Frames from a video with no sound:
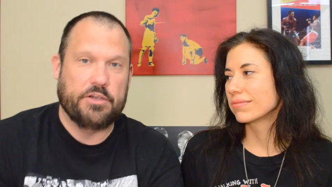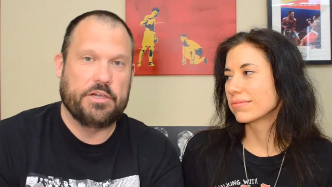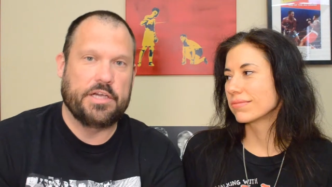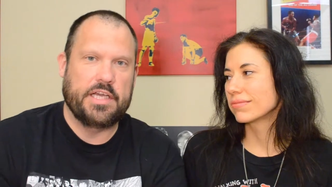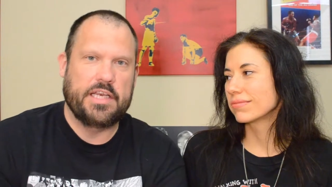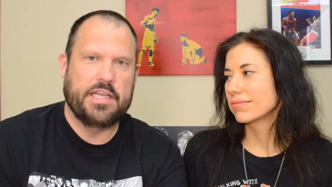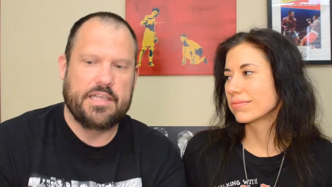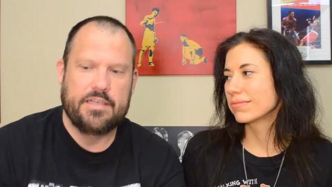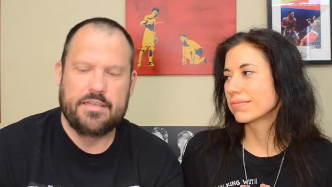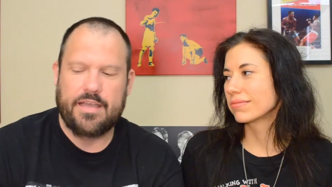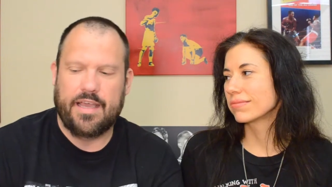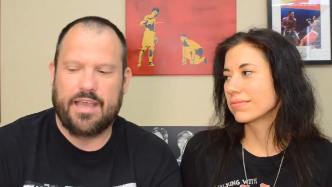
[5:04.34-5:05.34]
Speaker 1: good
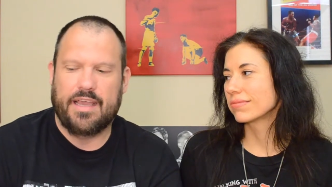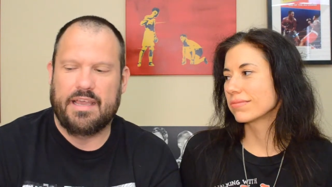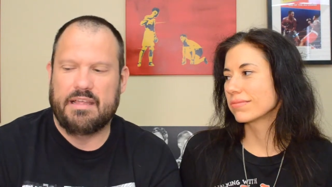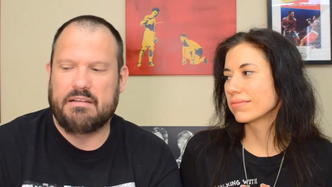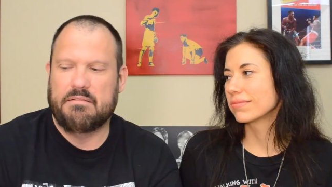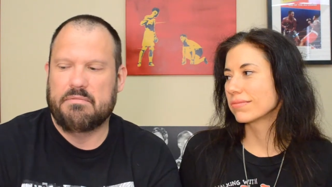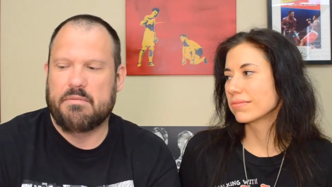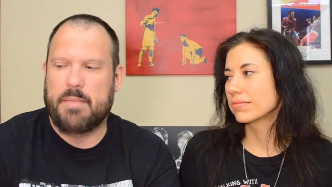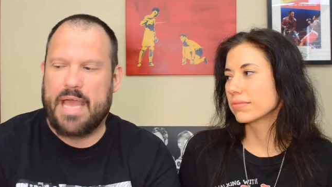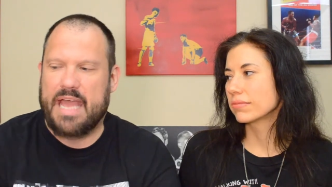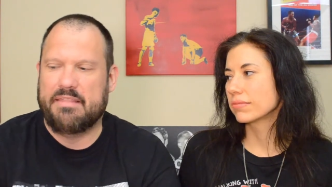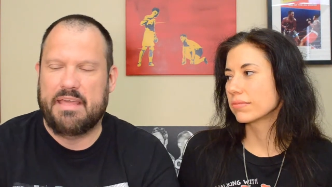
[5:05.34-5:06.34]
and
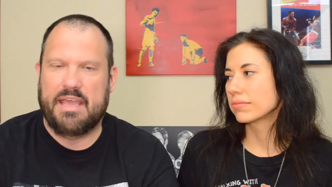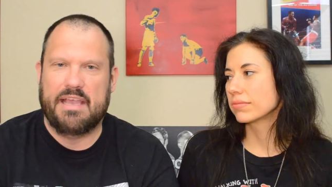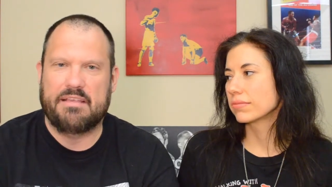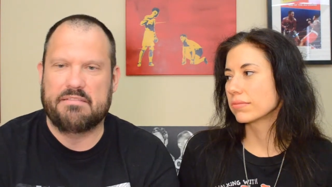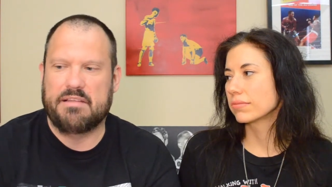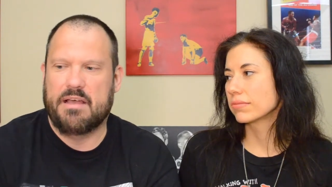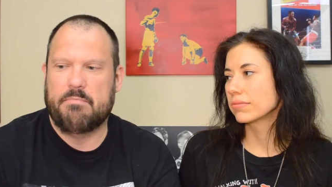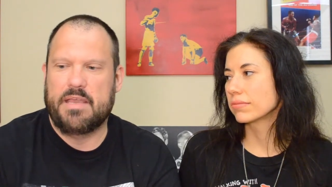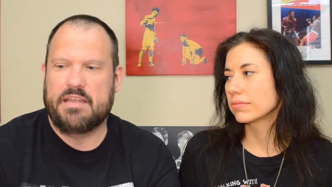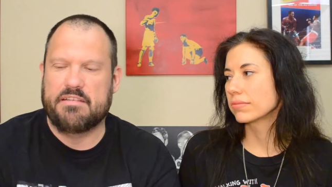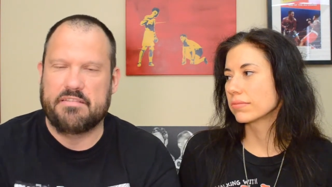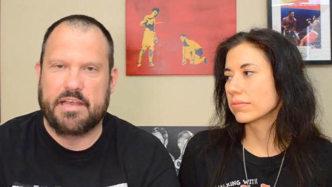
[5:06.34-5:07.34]
bad things not being
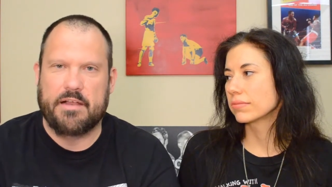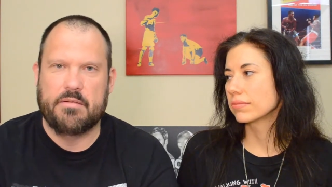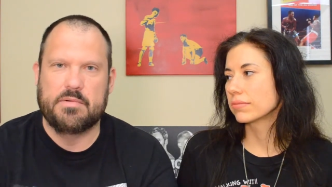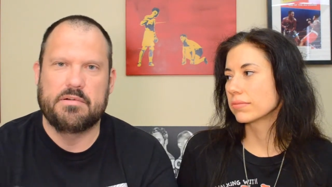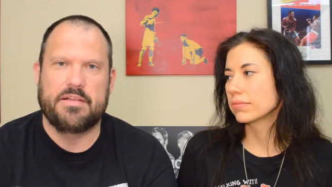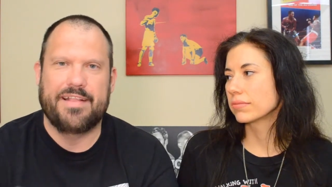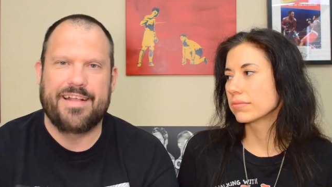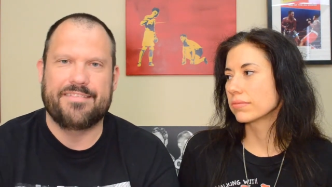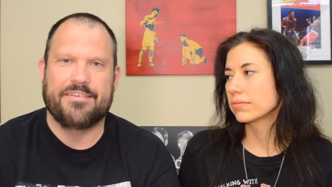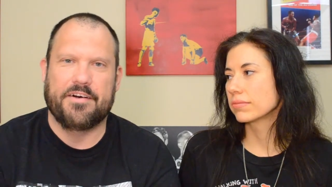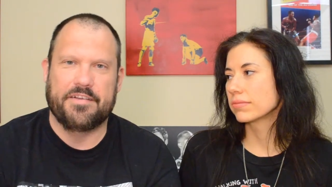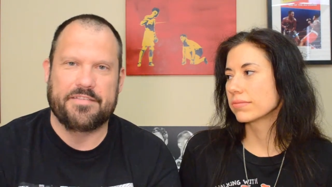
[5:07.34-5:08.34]
desirable, and that's
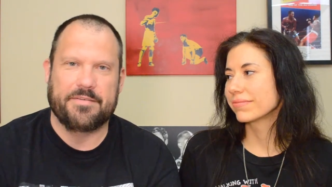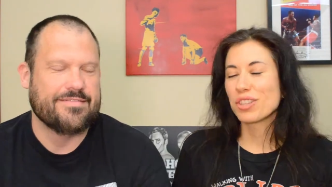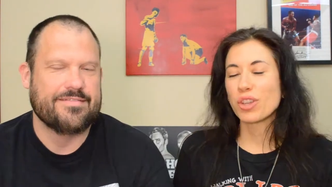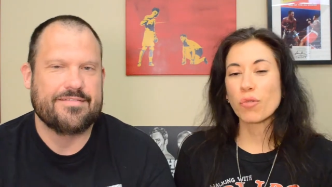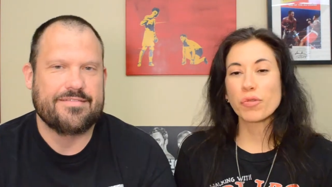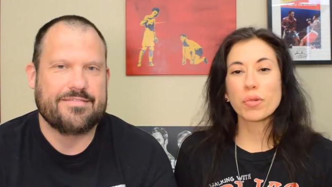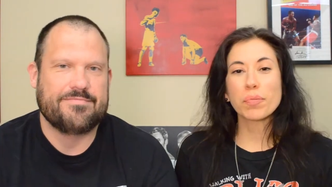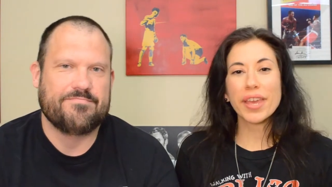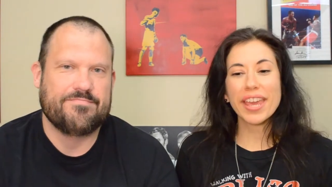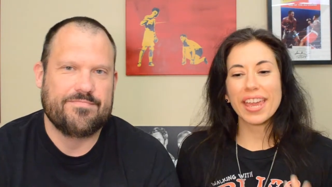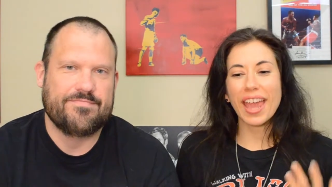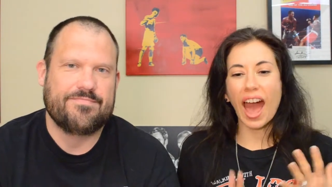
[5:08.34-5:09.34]
awesome.
Speaker 2: So for
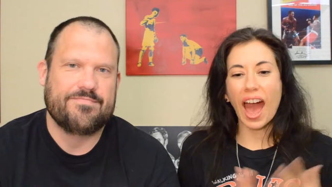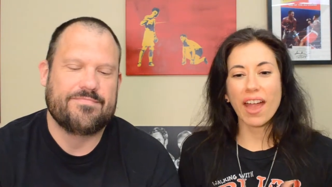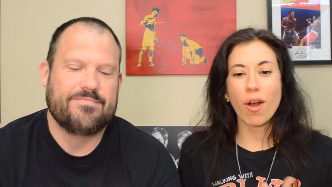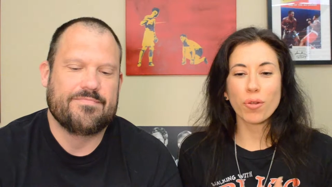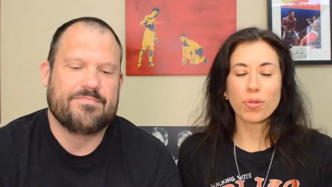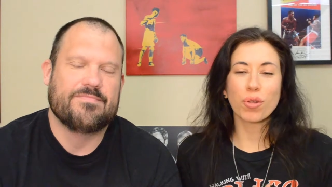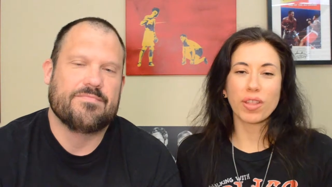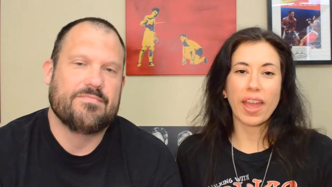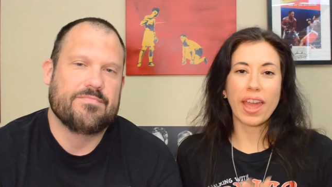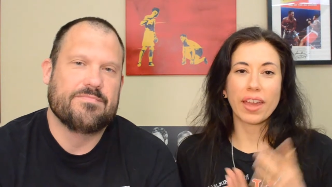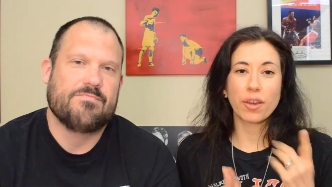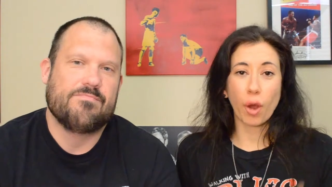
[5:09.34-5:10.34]
me, I also
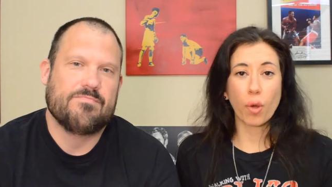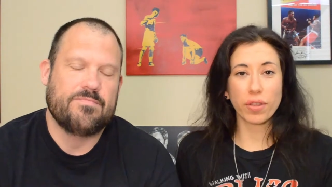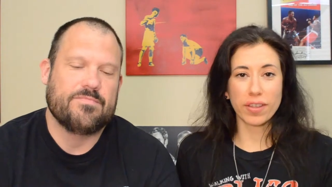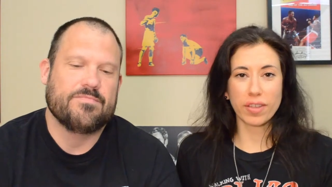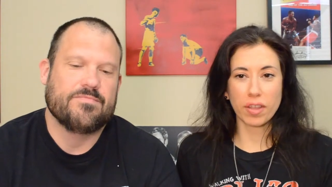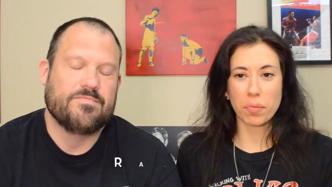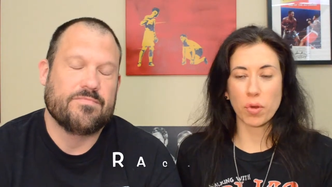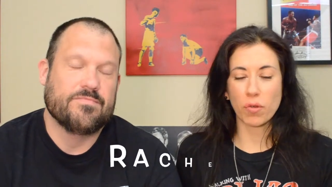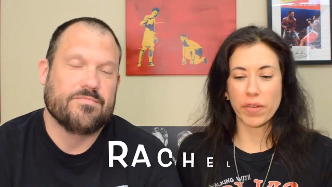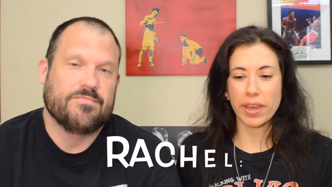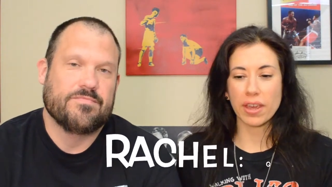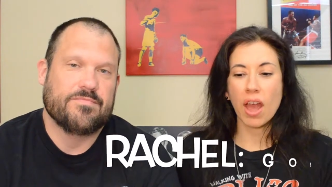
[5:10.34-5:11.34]
say go see this
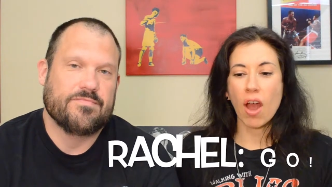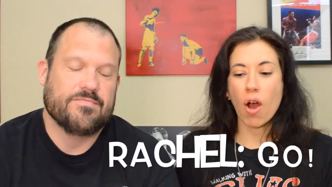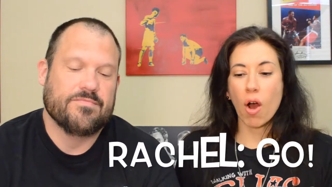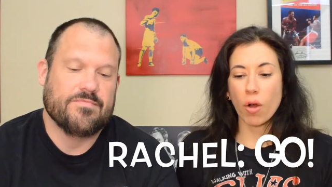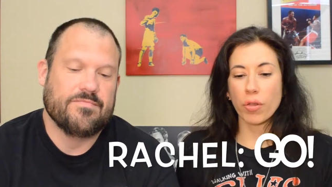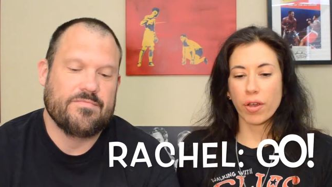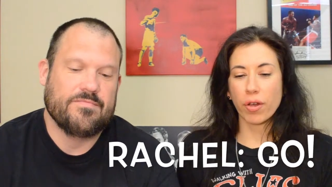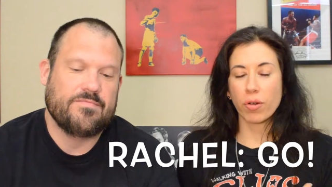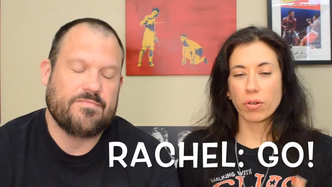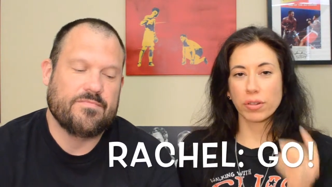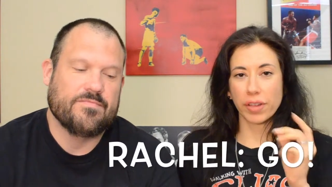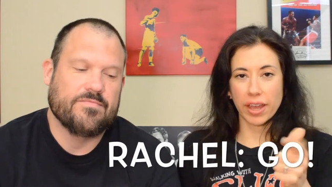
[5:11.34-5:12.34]
movie,
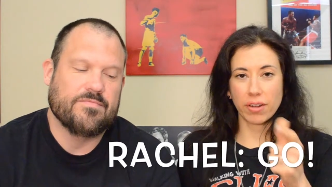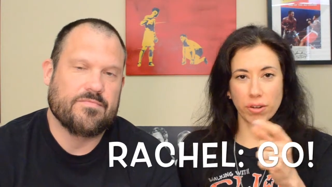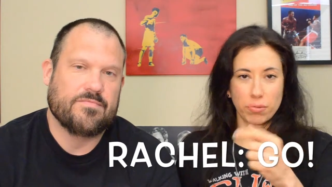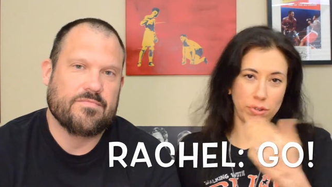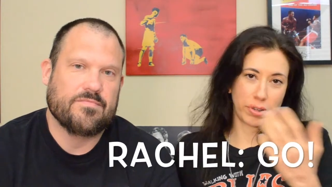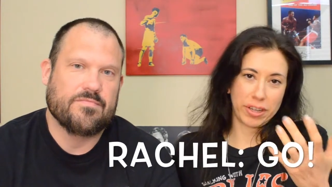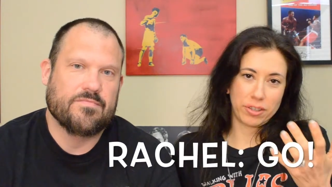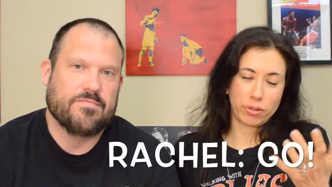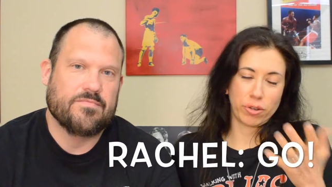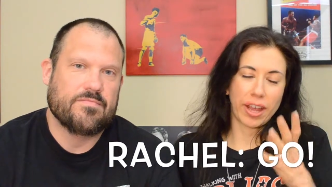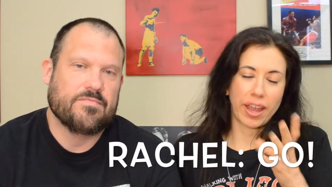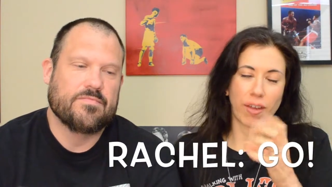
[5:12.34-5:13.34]
although later we'll get to
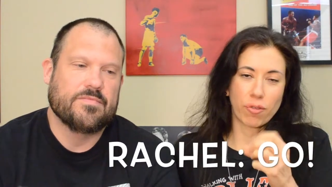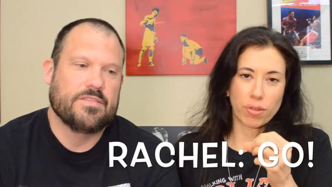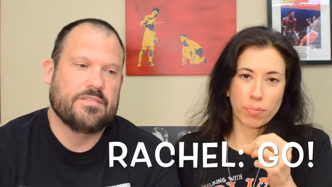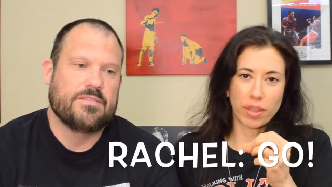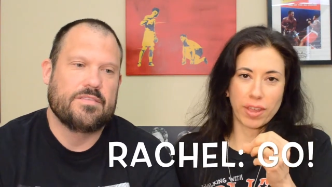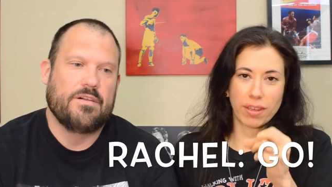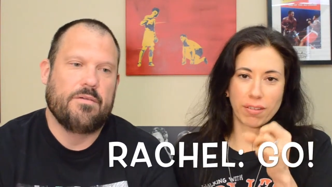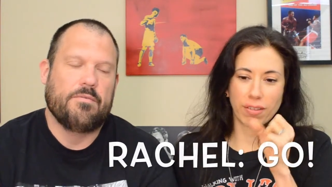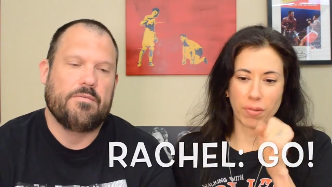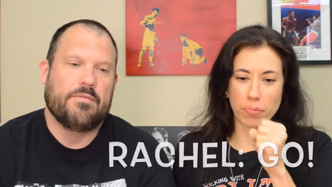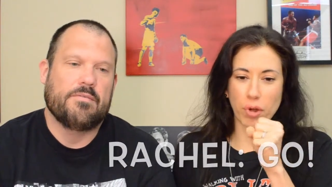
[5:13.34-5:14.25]
it. I have some things, some